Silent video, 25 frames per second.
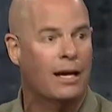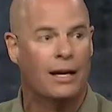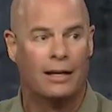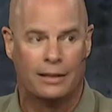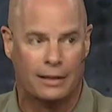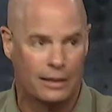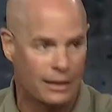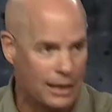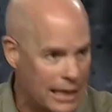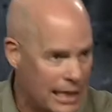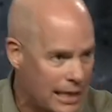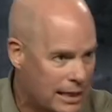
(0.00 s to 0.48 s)

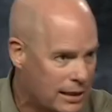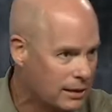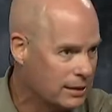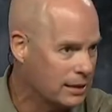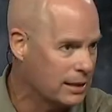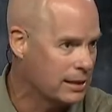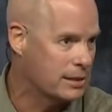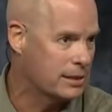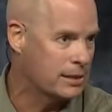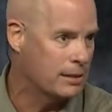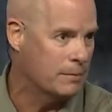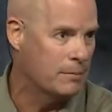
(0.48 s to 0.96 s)

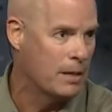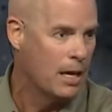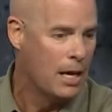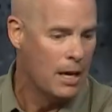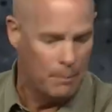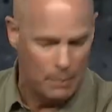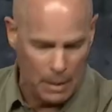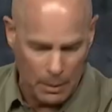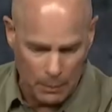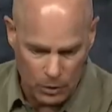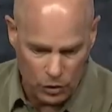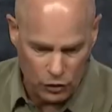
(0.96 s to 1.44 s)
legalism,
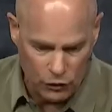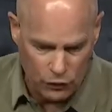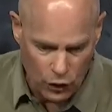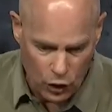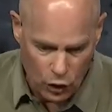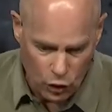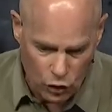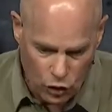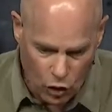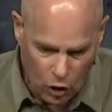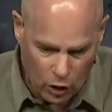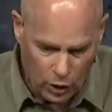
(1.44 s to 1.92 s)
maybe it's
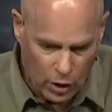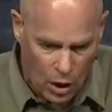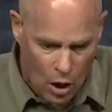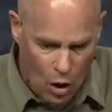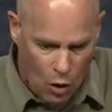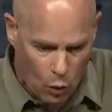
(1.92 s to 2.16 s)
views on